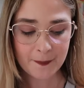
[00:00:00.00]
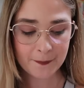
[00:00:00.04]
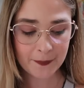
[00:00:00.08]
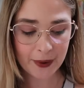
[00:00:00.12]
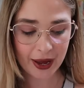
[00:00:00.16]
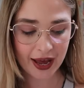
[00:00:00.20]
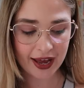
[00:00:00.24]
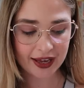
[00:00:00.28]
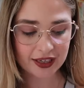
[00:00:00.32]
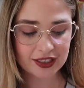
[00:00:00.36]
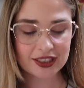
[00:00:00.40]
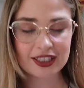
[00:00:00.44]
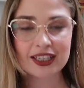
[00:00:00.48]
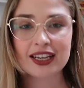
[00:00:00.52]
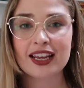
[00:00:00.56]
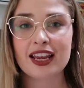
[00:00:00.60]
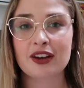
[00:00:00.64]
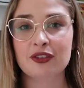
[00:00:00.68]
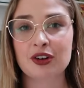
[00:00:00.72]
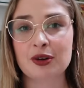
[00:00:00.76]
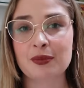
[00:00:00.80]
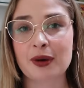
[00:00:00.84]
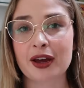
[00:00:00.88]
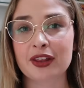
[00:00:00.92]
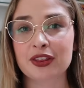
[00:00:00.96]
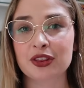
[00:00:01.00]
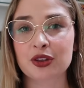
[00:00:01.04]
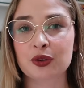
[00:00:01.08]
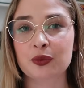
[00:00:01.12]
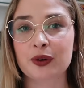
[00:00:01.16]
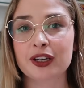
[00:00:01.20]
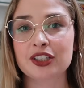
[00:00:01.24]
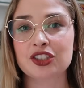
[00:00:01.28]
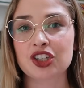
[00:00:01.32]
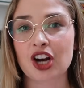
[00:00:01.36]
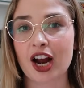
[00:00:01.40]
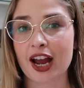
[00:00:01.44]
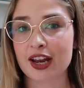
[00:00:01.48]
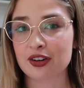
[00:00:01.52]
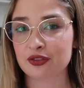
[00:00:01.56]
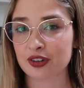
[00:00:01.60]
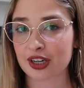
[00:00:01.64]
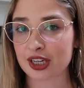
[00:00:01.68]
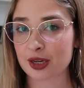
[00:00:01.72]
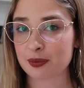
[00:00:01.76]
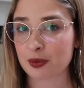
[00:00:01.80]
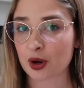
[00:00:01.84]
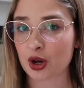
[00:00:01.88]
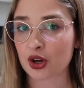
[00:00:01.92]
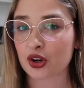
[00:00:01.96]
But every month we try and
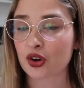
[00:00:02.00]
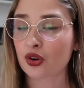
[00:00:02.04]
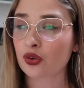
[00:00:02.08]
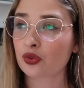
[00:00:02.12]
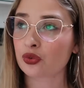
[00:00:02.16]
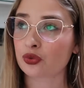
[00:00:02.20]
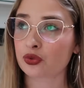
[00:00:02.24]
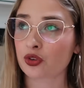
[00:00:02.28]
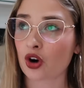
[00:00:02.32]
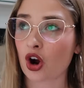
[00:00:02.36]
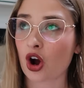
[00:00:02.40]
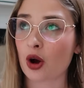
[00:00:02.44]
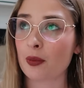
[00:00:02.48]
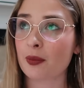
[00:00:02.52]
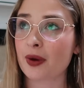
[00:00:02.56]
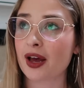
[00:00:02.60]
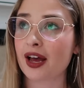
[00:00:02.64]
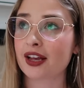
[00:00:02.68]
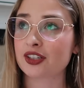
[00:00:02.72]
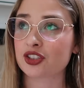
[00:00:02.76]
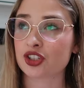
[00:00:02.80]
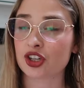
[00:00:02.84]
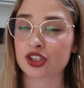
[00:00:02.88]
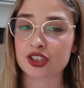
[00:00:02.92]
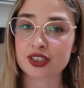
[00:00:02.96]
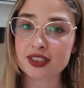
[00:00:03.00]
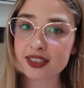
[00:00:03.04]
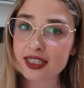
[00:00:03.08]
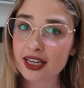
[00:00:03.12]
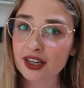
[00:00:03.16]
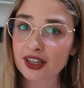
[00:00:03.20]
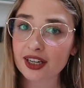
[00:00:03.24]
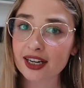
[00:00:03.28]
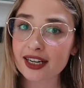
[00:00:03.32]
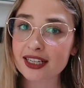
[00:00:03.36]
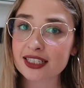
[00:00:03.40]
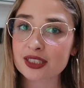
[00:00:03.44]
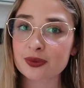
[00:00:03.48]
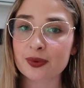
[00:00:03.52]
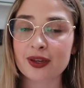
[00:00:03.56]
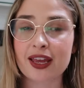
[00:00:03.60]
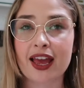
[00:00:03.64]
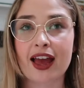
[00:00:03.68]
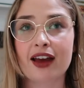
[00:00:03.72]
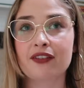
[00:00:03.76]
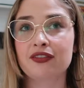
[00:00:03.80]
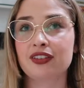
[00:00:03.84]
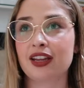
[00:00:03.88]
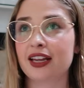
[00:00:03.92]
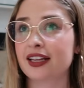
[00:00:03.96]
read a book from a certain series. We
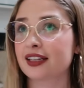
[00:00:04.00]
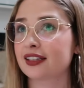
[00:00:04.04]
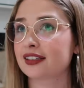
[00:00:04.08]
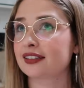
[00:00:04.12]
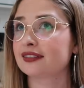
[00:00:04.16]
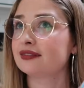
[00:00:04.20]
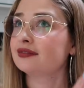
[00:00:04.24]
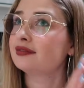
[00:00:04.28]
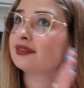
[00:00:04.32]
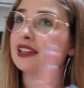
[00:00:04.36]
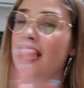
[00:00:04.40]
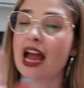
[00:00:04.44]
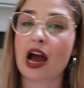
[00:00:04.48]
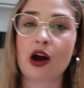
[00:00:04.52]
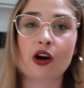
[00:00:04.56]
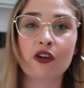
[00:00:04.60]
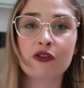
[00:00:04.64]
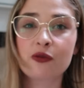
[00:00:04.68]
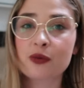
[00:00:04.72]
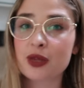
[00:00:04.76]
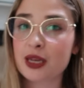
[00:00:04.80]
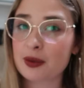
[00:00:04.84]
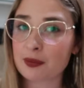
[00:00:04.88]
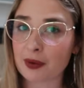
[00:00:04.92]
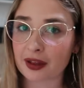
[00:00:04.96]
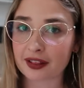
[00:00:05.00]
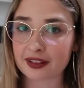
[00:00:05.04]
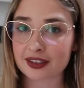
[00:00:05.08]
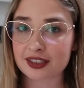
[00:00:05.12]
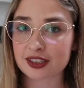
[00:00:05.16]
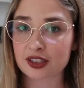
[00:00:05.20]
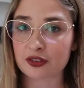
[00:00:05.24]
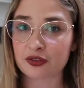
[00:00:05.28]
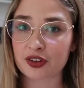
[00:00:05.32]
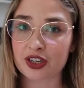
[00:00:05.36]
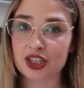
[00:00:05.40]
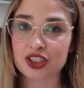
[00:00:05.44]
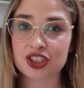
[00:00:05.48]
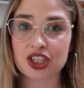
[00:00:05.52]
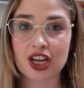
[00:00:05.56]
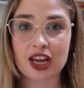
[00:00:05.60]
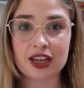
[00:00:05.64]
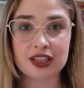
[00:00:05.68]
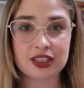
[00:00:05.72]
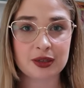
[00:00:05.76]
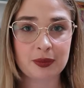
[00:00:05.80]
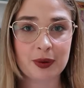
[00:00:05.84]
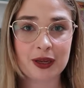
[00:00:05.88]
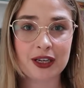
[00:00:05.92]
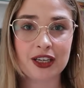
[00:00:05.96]
have like however many months to finish
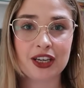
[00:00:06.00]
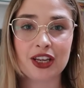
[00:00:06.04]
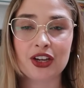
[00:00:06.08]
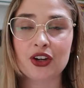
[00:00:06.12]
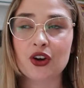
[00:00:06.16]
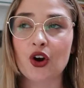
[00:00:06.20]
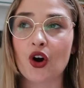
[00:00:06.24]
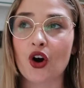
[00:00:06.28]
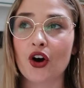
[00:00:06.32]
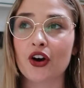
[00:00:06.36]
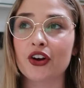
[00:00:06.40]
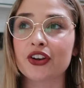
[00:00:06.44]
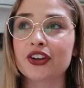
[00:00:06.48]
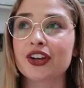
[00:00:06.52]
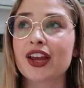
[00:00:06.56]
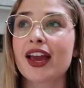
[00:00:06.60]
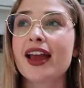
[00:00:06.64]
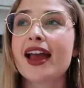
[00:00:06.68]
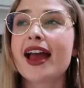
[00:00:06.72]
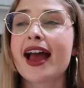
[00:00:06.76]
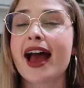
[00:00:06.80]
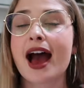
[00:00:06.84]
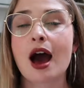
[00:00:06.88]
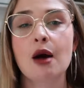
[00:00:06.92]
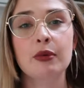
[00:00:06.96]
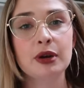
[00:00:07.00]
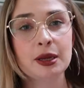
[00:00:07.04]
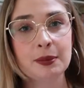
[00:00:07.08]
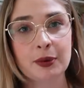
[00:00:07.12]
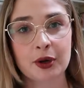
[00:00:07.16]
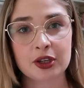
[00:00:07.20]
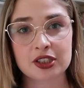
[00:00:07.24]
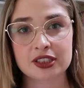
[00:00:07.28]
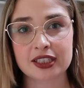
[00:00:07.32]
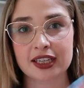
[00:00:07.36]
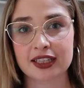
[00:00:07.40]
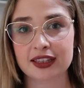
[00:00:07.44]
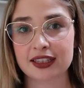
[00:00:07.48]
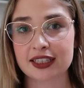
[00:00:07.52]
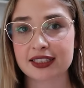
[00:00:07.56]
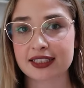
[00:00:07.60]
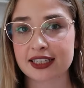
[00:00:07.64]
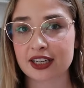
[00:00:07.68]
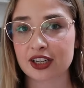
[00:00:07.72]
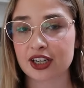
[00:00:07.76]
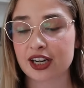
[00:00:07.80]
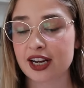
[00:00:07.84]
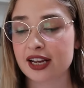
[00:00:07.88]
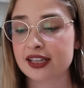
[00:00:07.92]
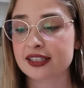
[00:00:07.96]
it, depending on how many books are in the
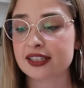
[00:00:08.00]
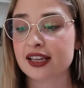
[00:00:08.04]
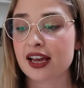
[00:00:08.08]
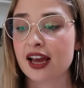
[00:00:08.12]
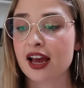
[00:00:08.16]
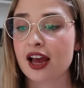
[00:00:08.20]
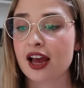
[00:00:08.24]
series.